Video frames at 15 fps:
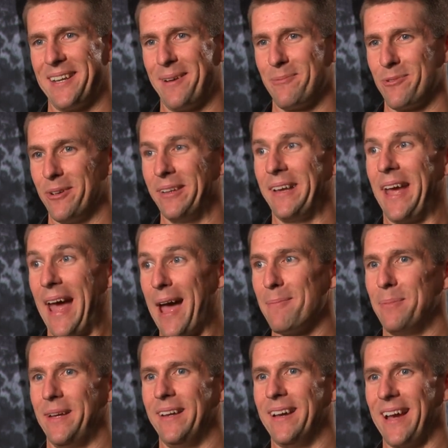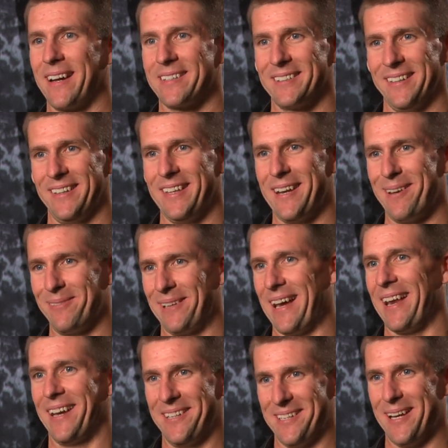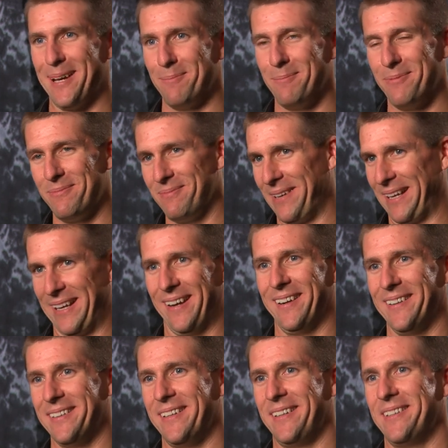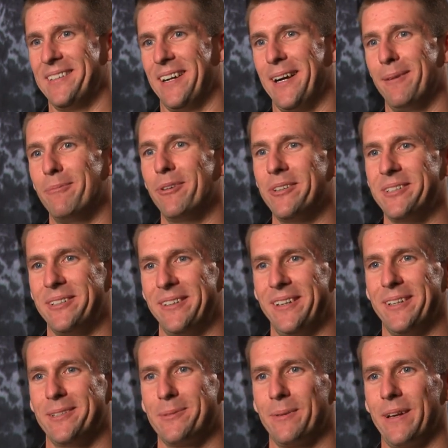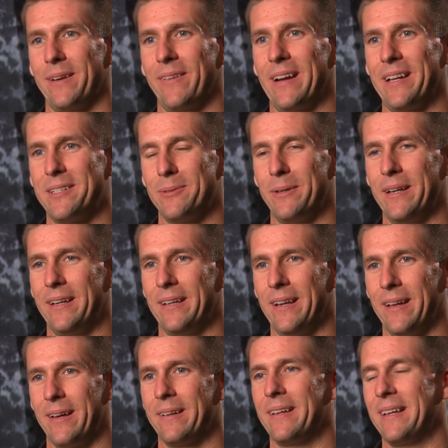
And I'm really happy, actually, that I've got a job, a guaranteed job for two years when I graduate. Yeah.